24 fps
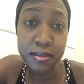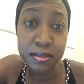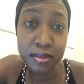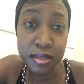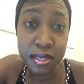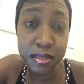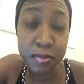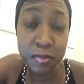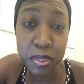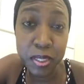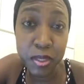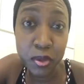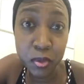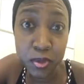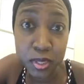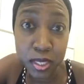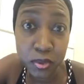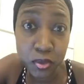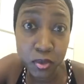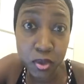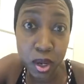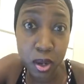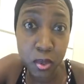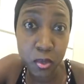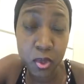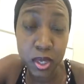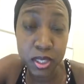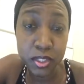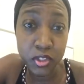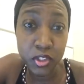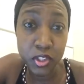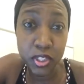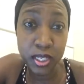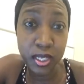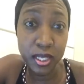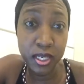Let me know that you are
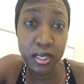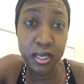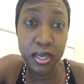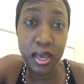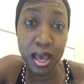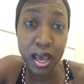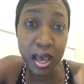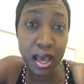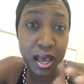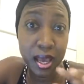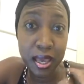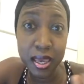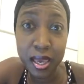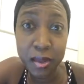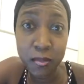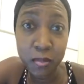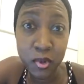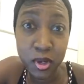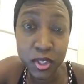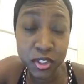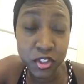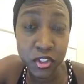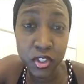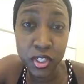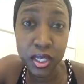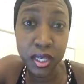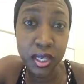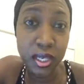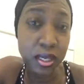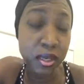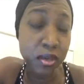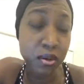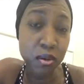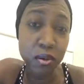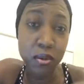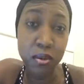watching. Hi, I'm
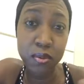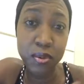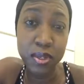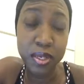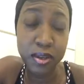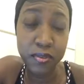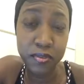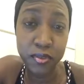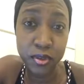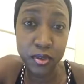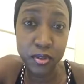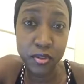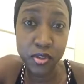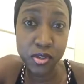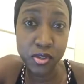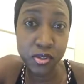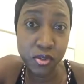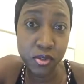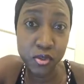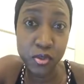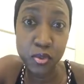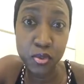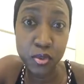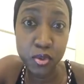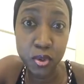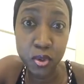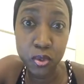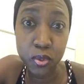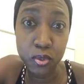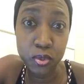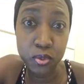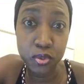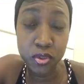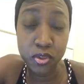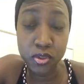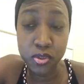watching, or whatever. Just to
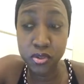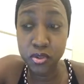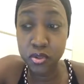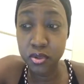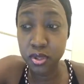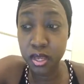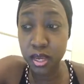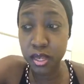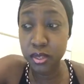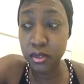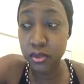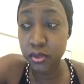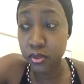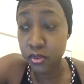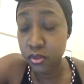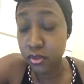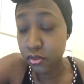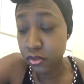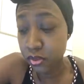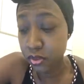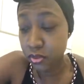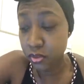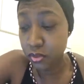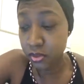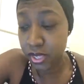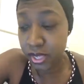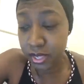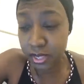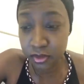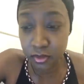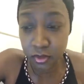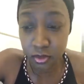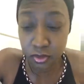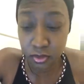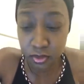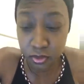know, just so
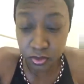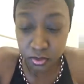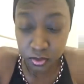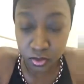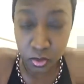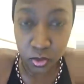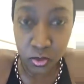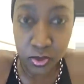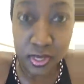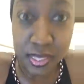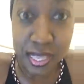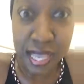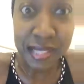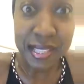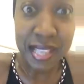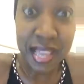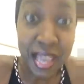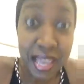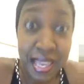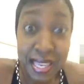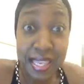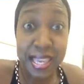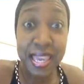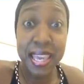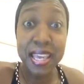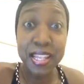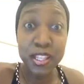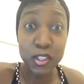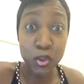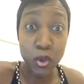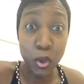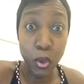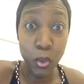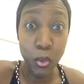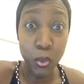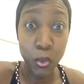that I can
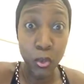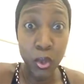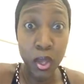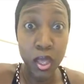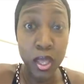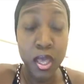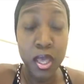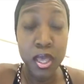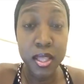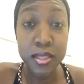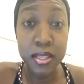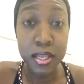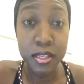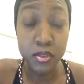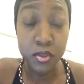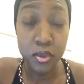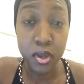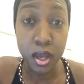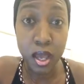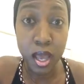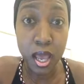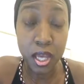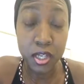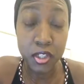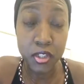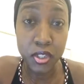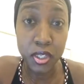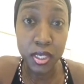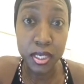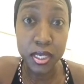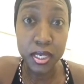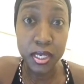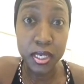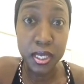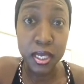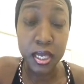know that you are
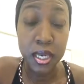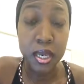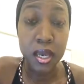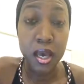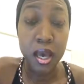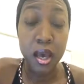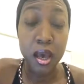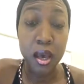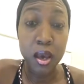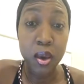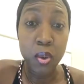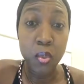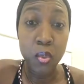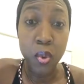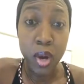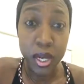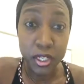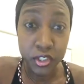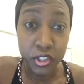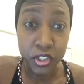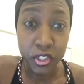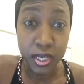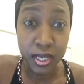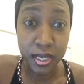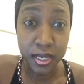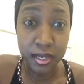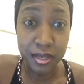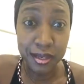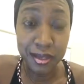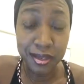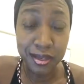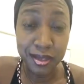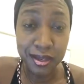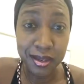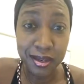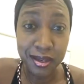actually watching